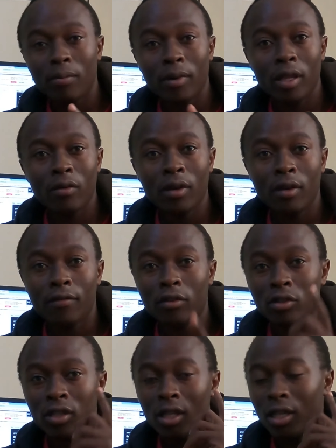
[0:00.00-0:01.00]
by the way, you have
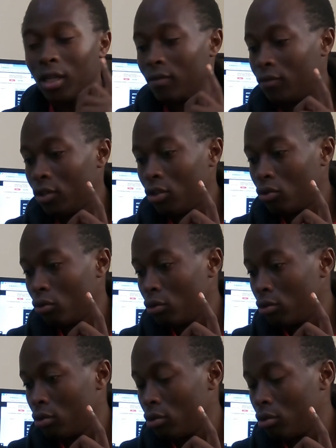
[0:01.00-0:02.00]
not seen that video,
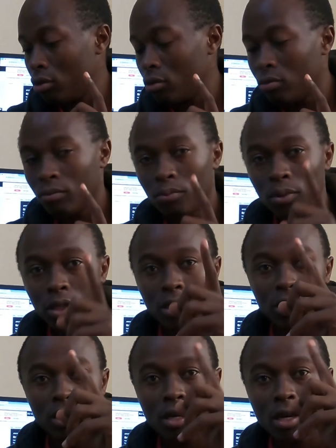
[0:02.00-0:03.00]

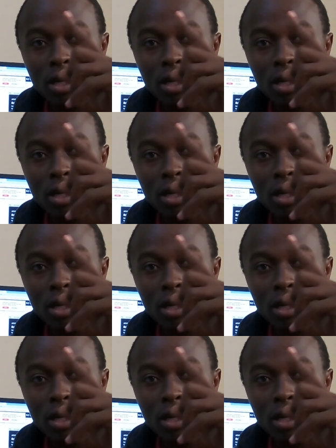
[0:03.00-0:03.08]
please